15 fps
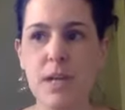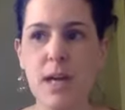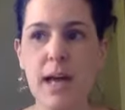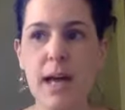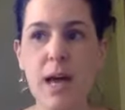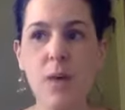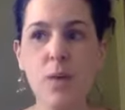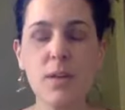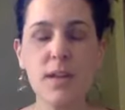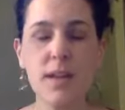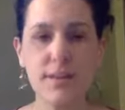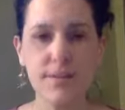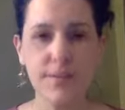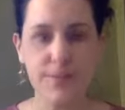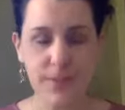How will
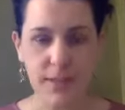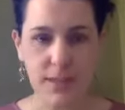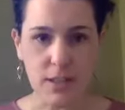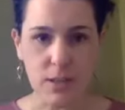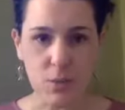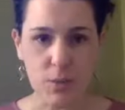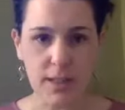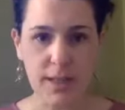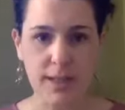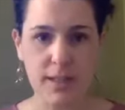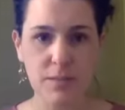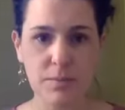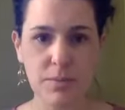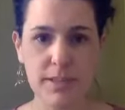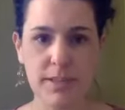I feel when I
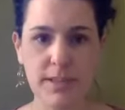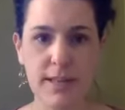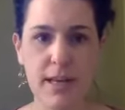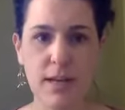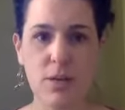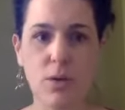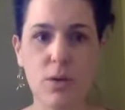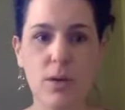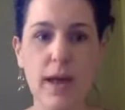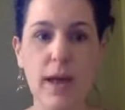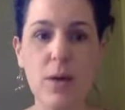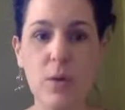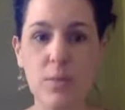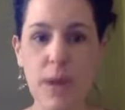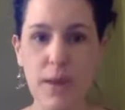complete that goal?
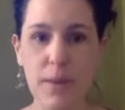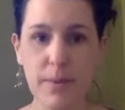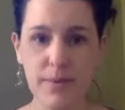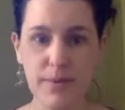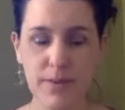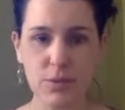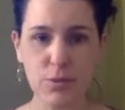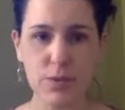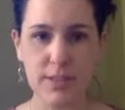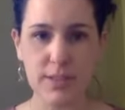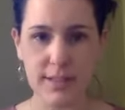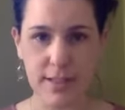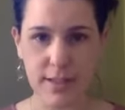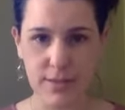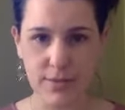I will probably feel
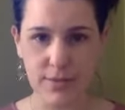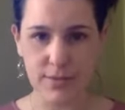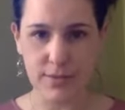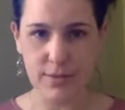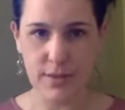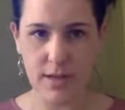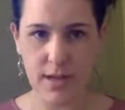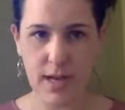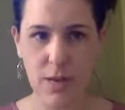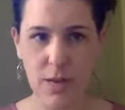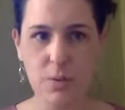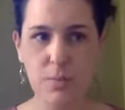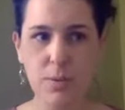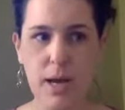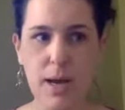relief. I
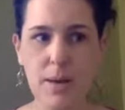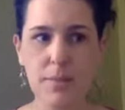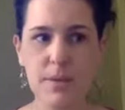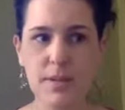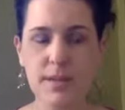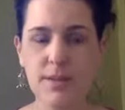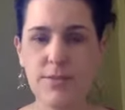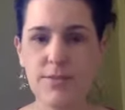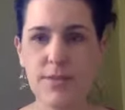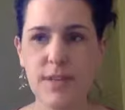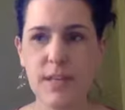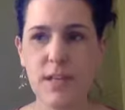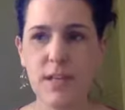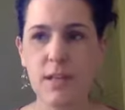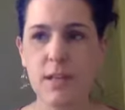will probably
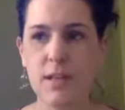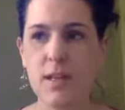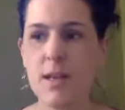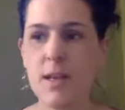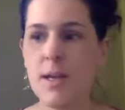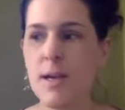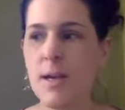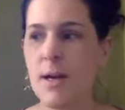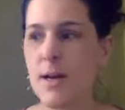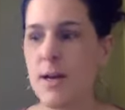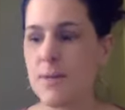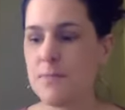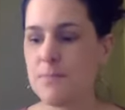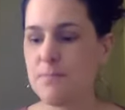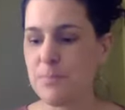feel,
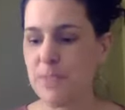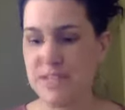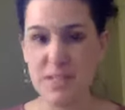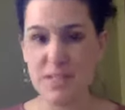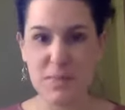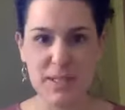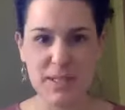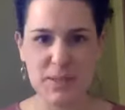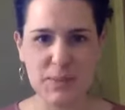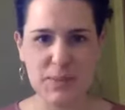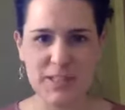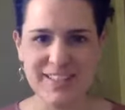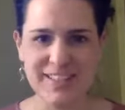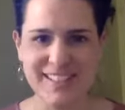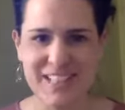that's the biggest
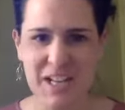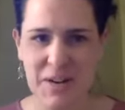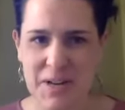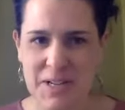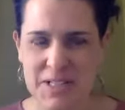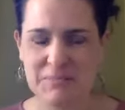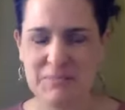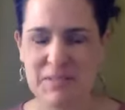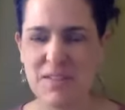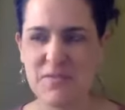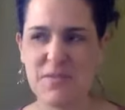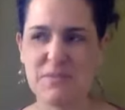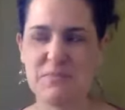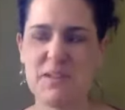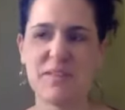word that's coming to
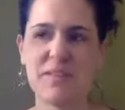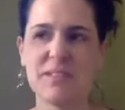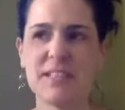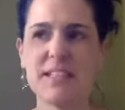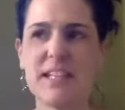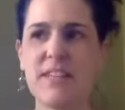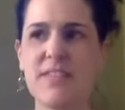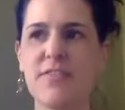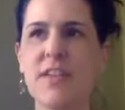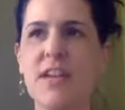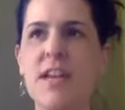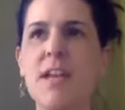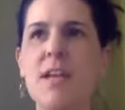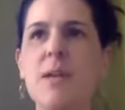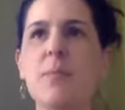mind for me, relief.
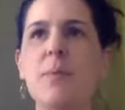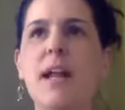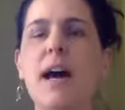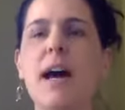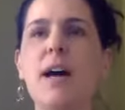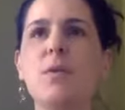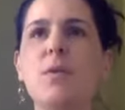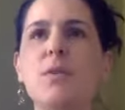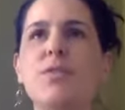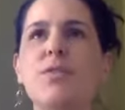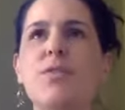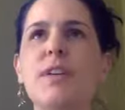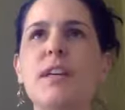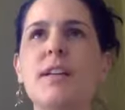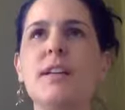But I will
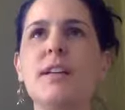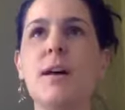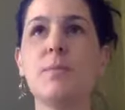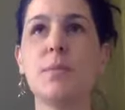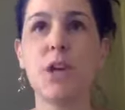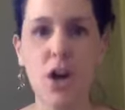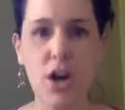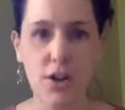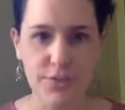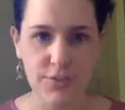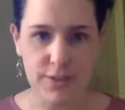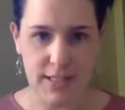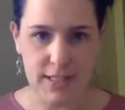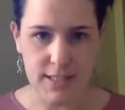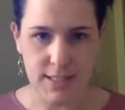feel
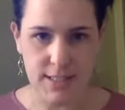confident.